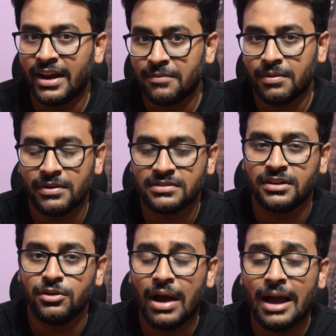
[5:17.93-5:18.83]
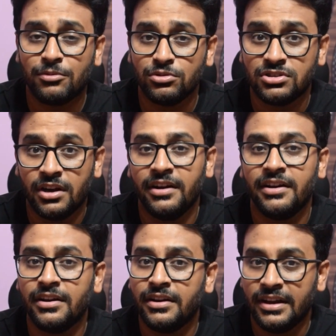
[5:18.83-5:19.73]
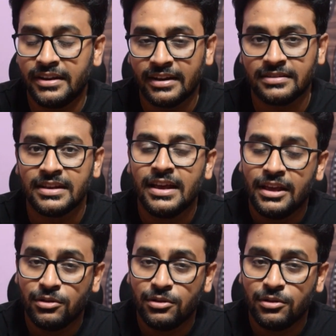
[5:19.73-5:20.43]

gate preparation, you have to study it in details.